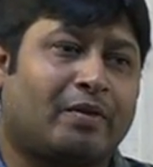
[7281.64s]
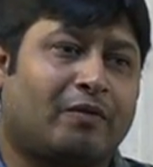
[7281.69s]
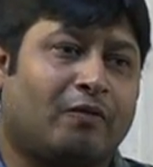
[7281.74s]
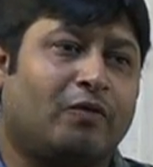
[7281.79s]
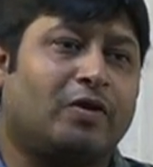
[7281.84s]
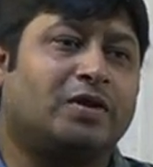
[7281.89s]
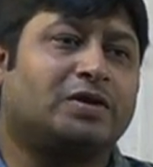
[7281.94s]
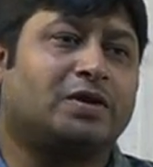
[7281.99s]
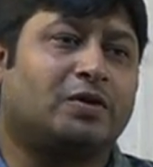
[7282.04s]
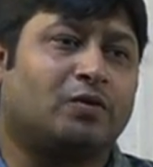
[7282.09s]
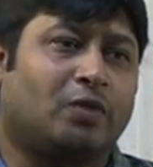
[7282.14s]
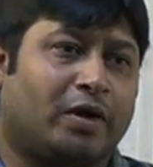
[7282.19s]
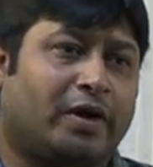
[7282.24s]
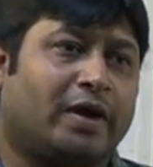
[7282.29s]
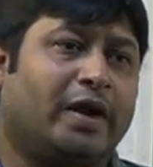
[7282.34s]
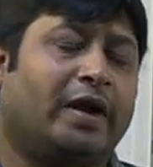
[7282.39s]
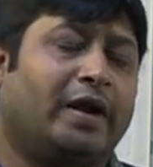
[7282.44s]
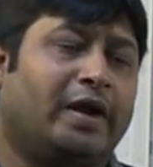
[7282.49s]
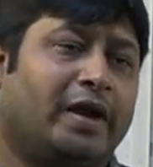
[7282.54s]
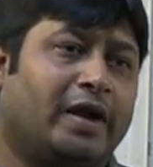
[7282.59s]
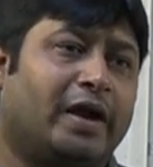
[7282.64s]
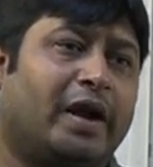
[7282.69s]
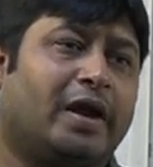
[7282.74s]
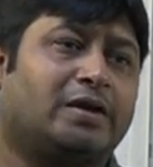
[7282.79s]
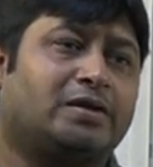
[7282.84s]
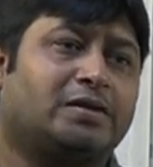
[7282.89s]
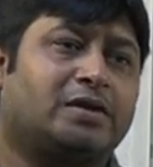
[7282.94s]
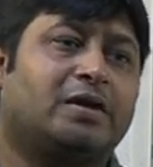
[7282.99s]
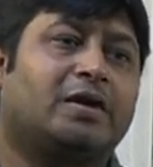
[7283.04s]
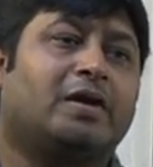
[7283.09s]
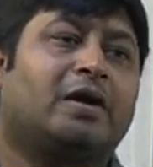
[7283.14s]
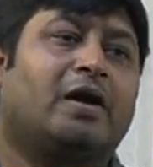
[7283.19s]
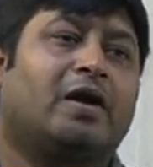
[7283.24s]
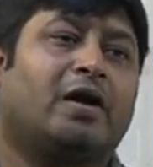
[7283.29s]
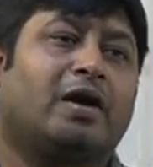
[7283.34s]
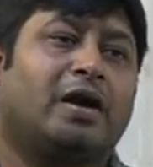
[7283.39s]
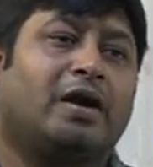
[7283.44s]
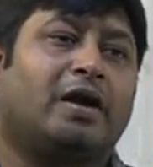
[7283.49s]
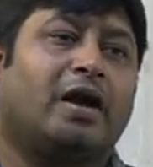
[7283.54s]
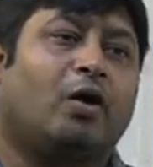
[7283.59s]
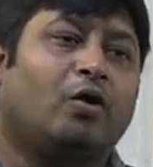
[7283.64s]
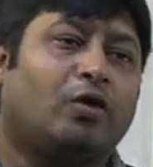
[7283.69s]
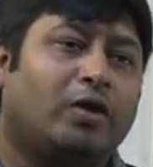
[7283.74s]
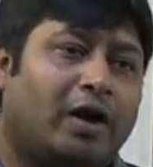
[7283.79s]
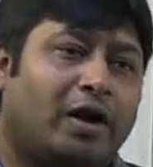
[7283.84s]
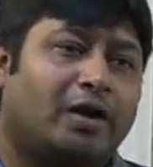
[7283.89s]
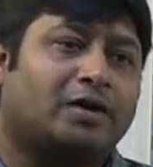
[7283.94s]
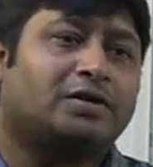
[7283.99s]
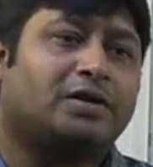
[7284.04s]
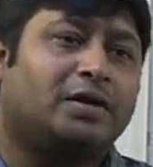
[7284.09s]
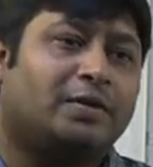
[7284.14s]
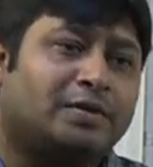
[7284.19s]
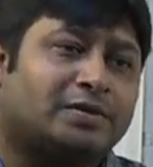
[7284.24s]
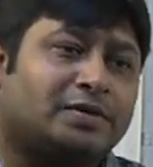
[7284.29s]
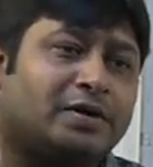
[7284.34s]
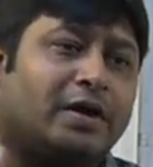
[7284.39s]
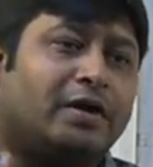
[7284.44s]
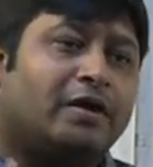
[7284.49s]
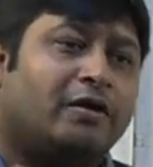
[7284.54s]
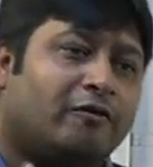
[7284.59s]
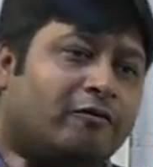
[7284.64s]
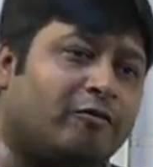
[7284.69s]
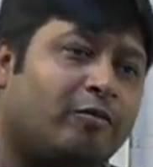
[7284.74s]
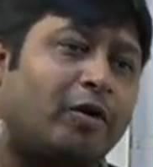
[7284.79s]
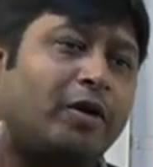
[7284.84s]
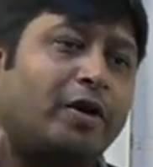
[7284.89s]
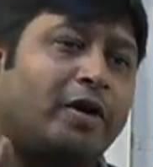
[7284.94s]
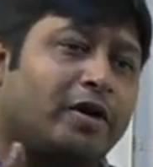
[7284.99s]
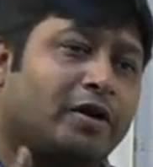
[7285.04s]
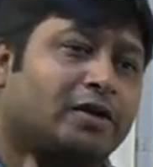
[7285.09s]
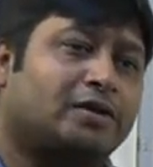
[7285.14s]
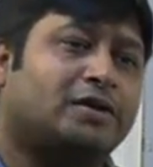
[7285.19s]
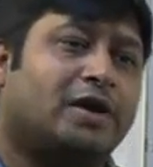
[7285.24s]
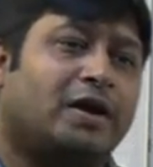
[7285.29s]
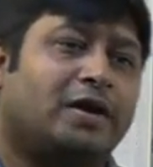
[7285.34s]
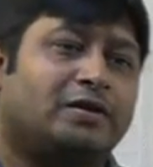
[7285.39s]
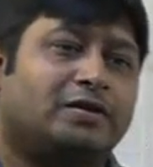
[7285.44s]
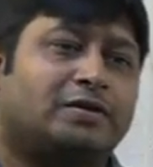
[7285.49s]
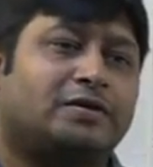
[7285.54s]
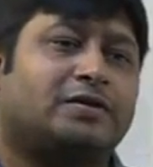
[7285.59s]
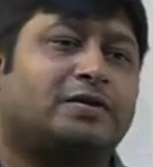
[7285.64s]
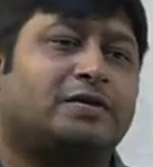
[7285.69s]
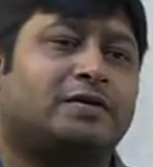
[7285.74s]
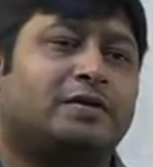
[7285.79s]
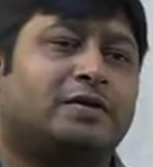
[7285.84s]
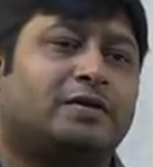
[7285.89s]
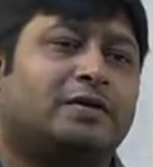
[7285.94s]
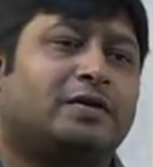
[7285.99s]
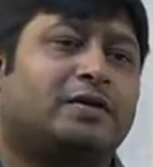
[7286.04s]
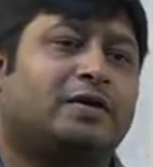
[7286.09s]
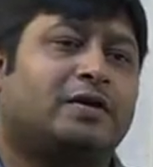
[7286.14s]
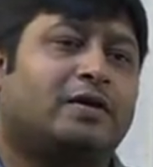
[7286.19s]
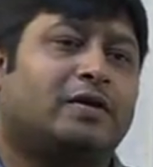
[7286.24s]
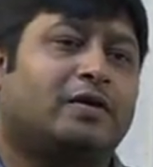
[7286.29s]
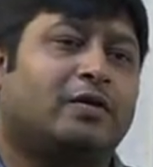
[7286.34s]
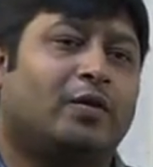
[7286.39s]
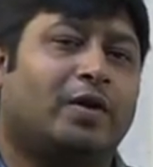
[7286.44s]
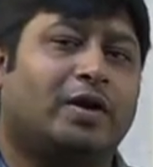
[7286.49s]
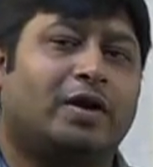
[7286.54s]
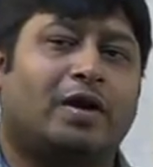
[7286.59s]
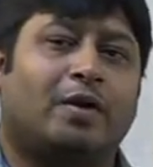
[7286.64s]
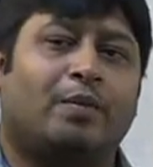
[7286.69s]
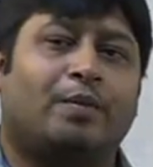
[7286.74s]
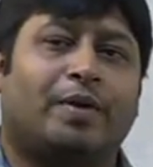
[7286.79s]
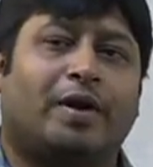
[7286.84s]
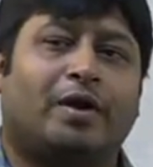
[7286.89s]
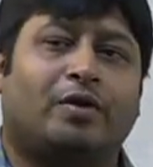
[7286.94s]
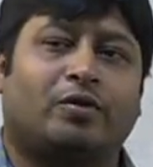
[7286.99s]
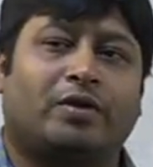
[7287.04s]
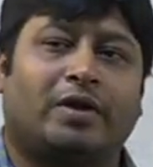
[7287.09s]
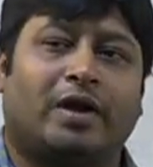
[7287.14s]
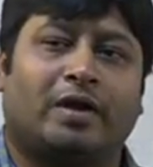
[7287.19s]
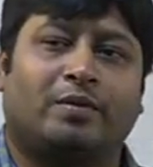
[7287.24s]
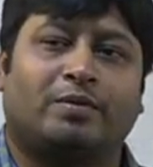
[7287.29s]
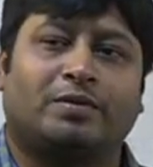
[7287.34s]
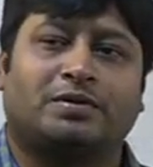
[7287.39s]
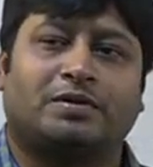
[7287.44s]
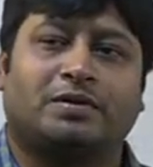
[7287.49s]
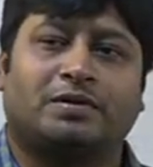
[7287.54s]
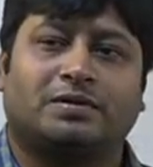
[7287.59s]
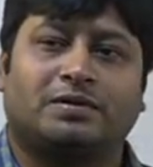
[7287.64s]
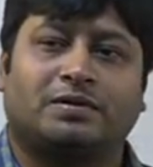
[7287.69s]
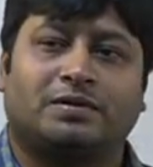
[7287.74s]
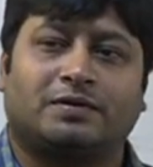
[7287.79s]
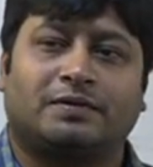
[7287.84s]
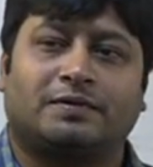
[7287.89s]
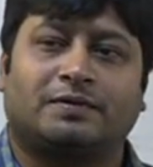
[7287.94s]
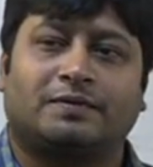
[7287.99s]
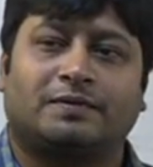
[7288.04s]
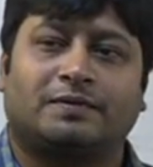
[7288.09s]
So Wilson, what he degrades, he downgrades the study of political science when compared to the administration.